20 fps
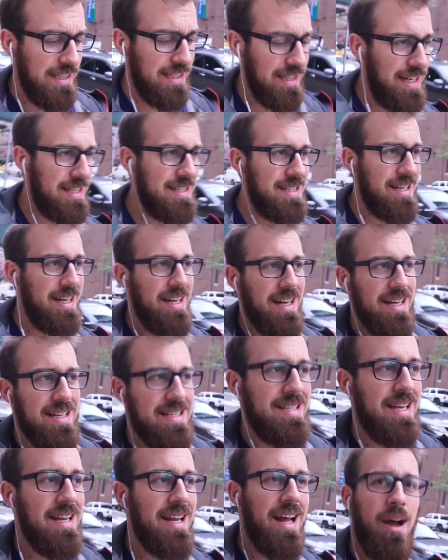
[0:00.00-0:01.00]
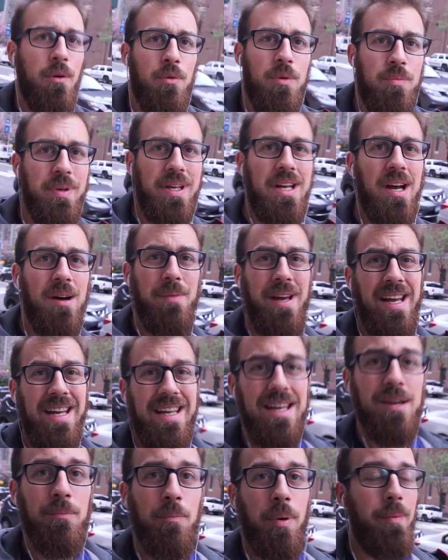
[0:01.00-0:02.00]
Last night I said I would become a
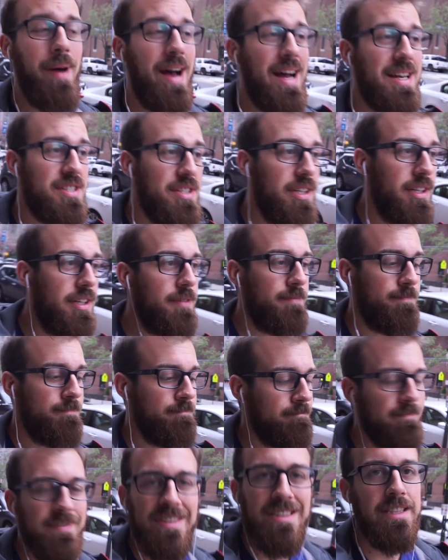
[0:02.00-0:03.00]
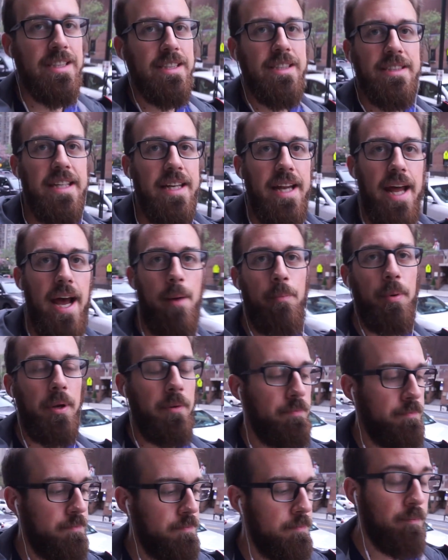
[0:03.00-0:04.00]
GIMP master. Didn't happen.
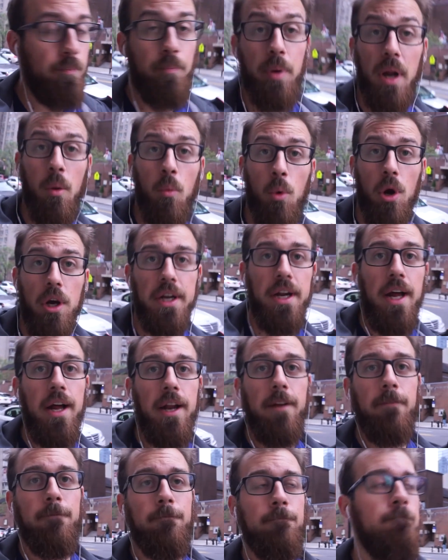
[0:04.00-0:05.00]
But I'm working on it.